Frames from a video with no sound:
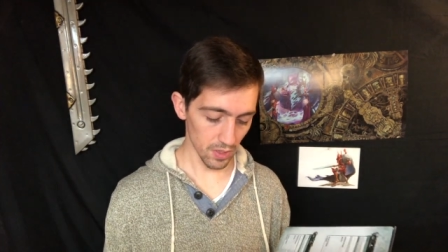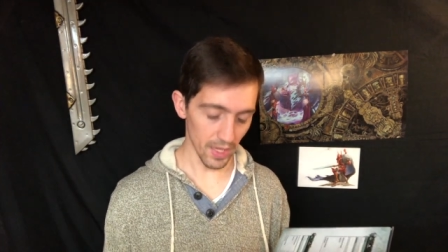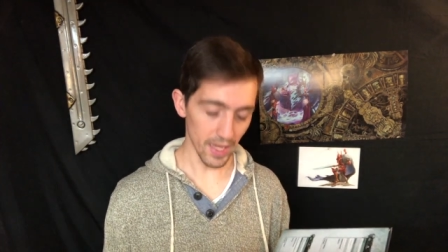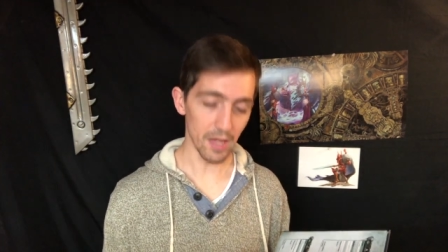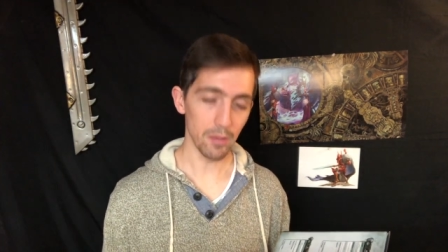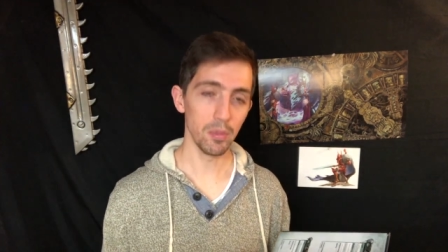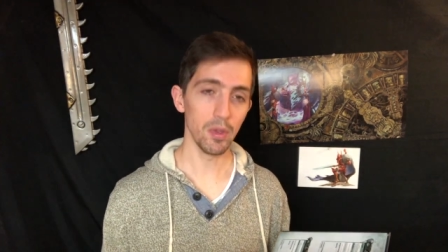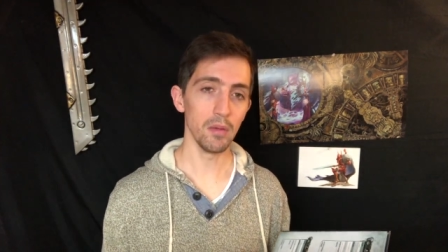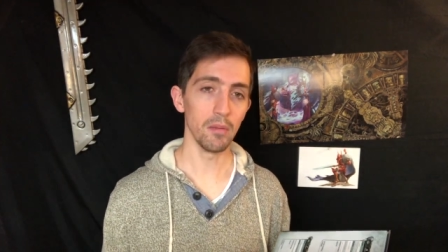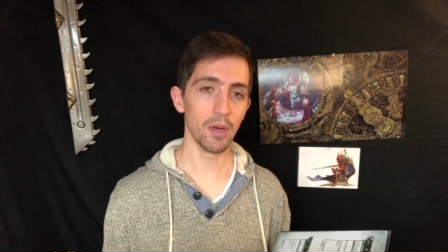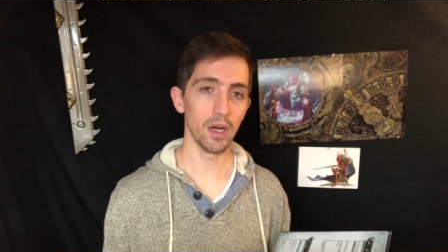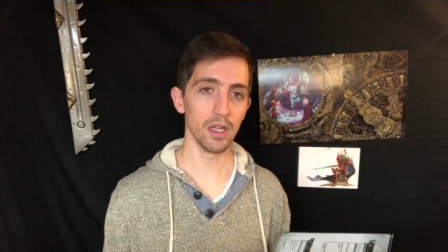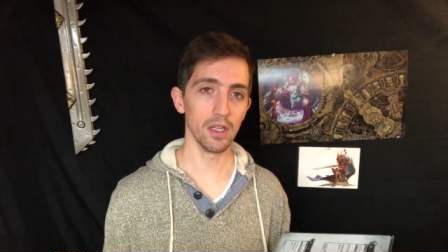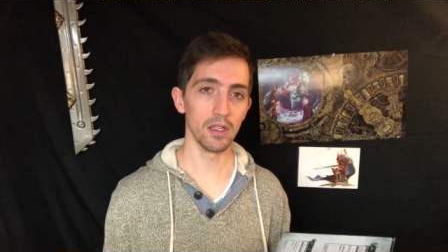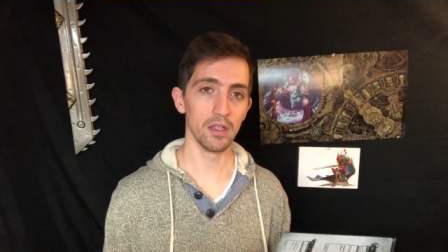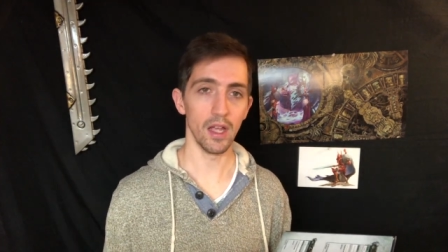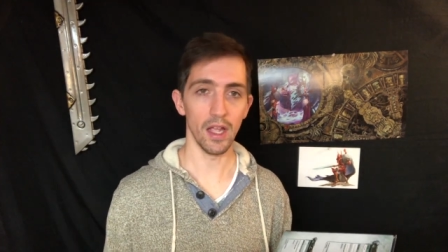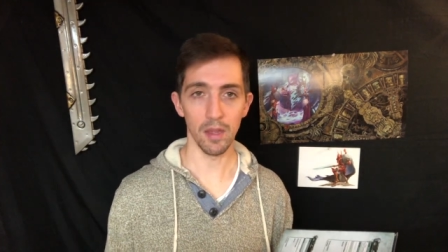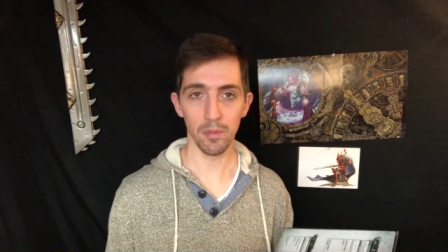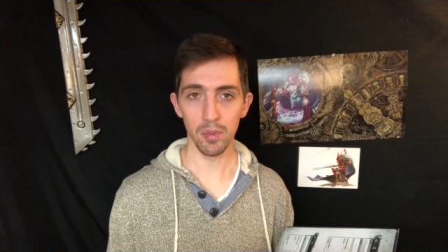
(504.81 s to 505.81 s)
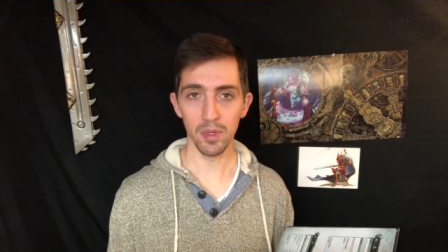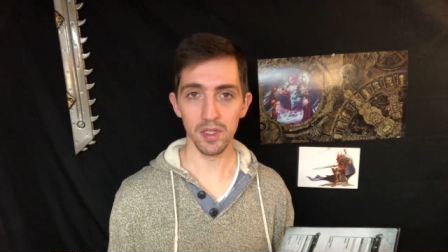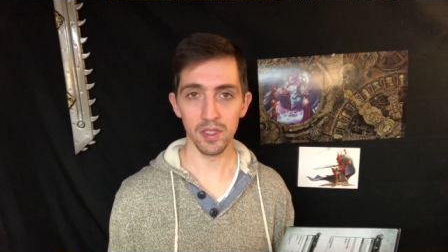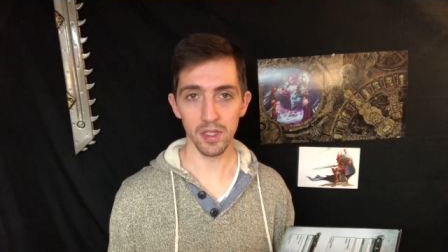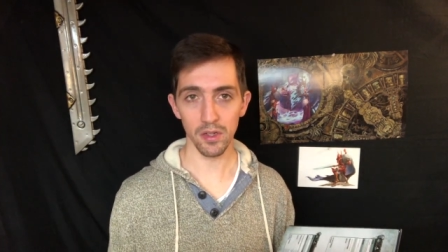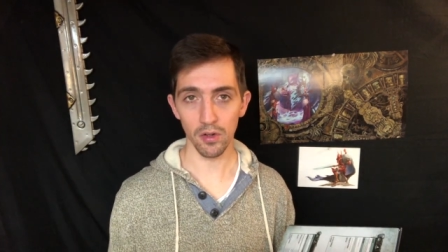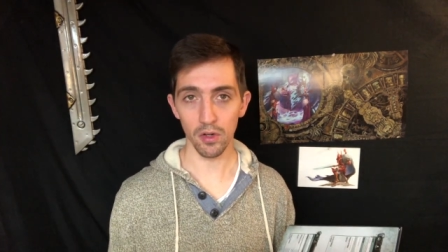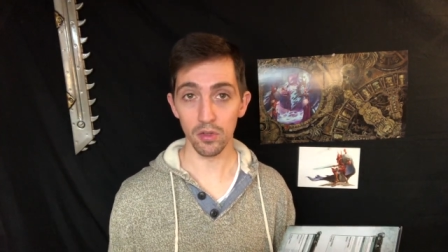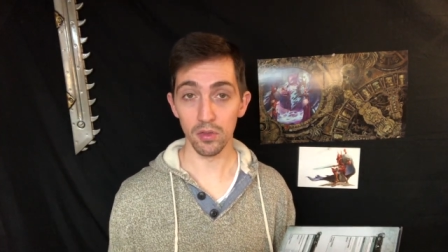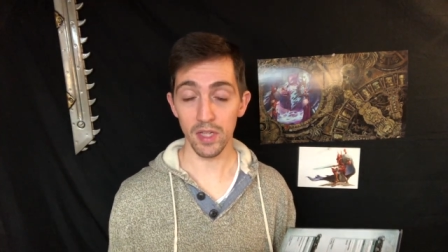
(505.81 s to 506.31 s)
AP
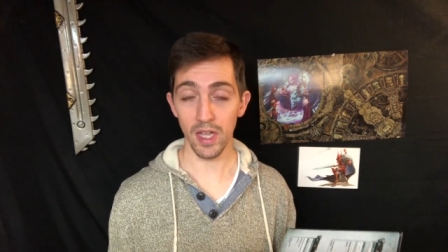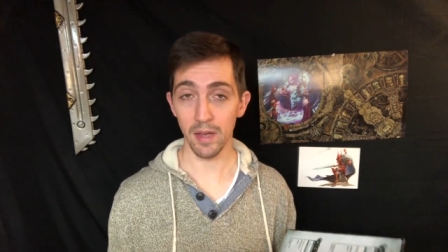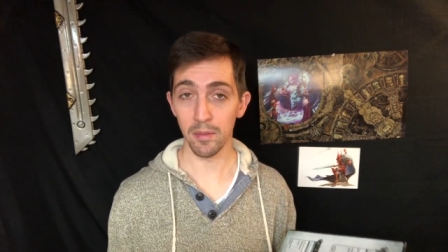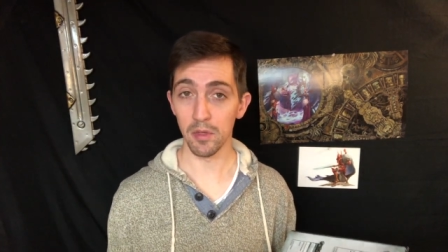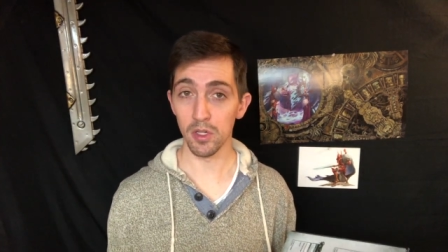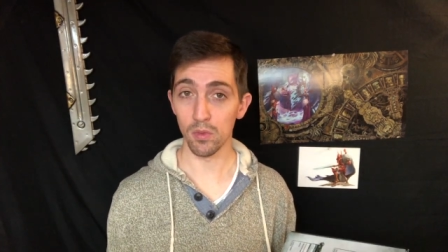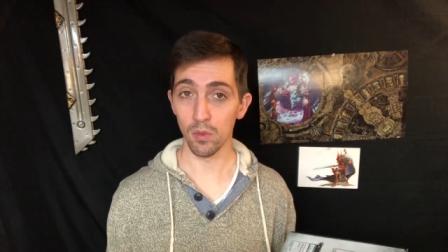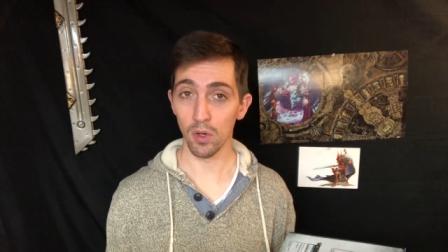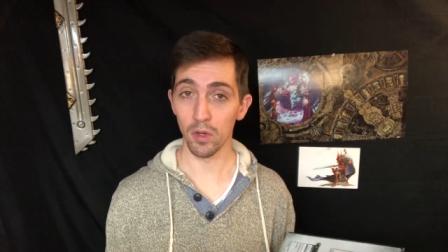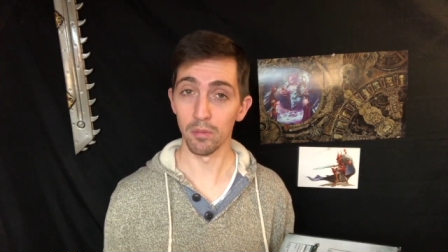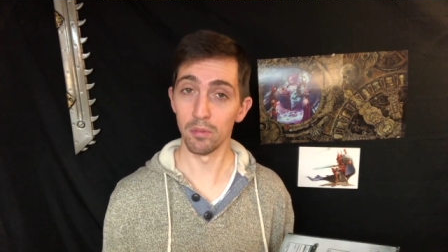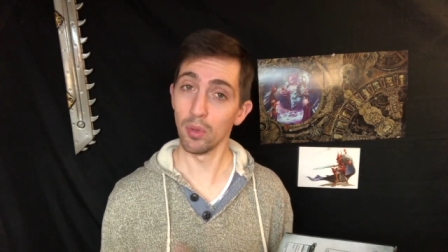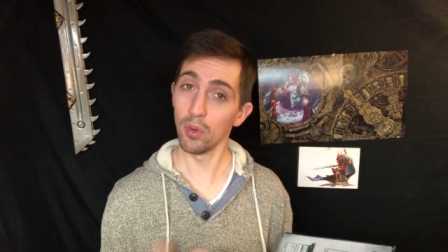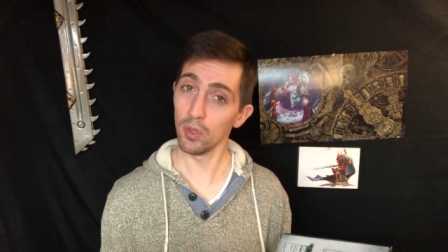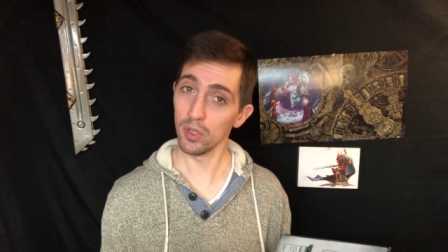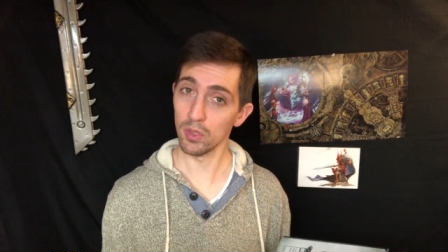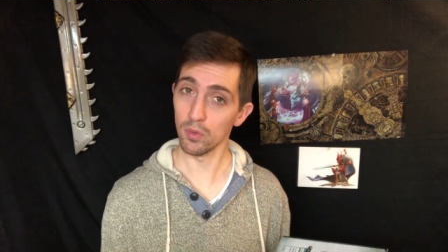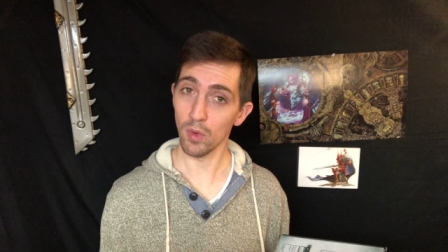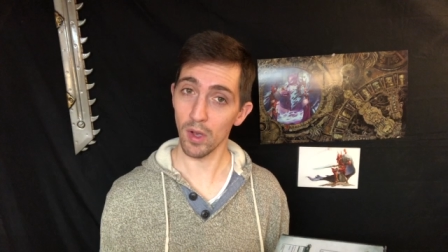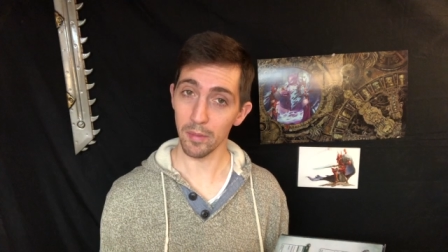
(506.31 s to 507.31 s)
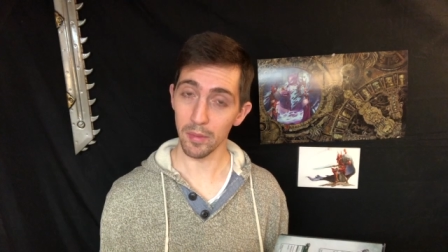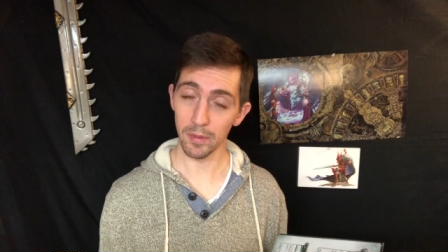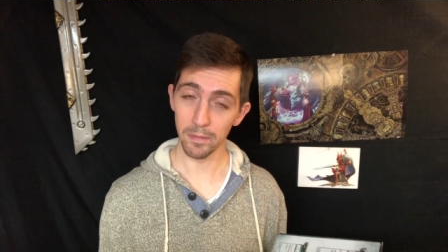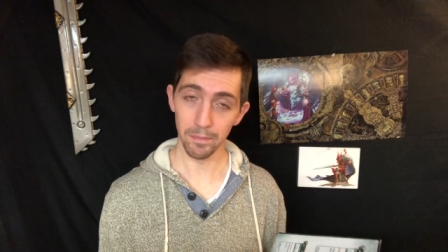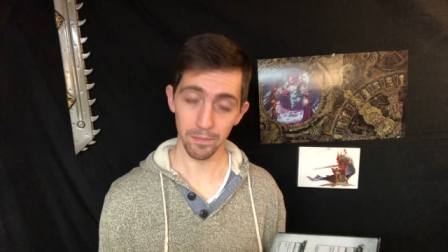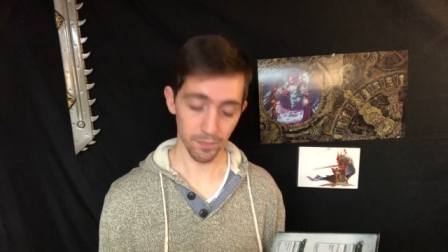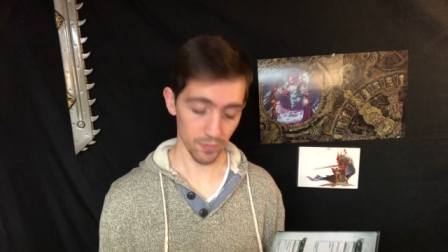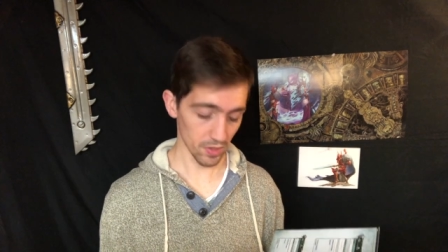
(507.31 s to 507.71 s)
0, damage 1, poison weapon.